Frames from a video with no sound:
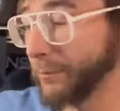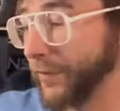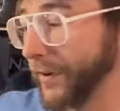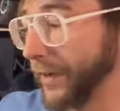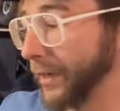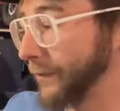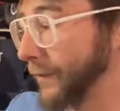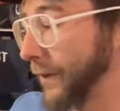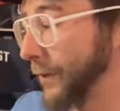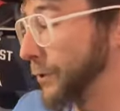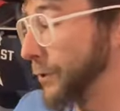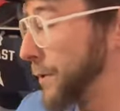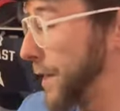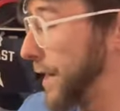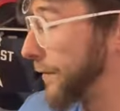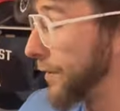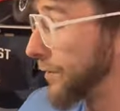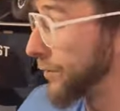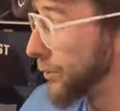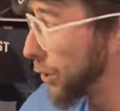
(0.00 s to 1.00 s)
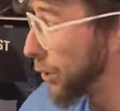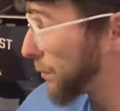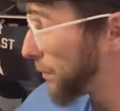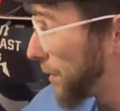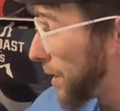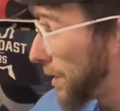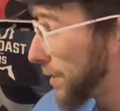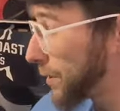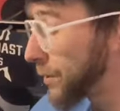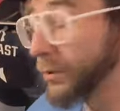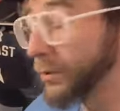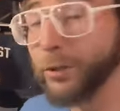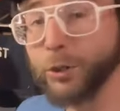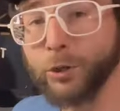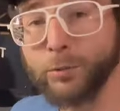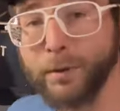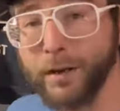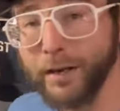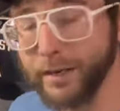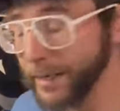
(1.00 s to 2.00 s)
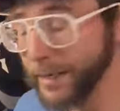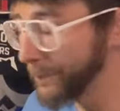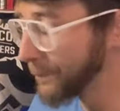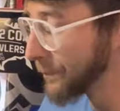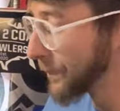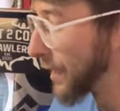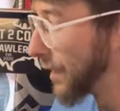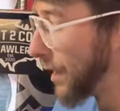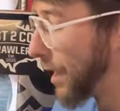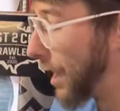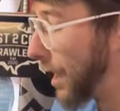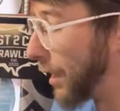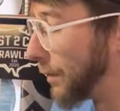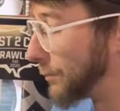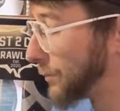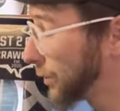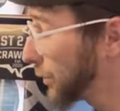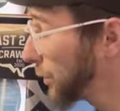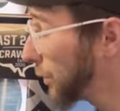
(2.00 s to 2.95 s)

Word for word: vary whether you have a tall body or low body. Um, so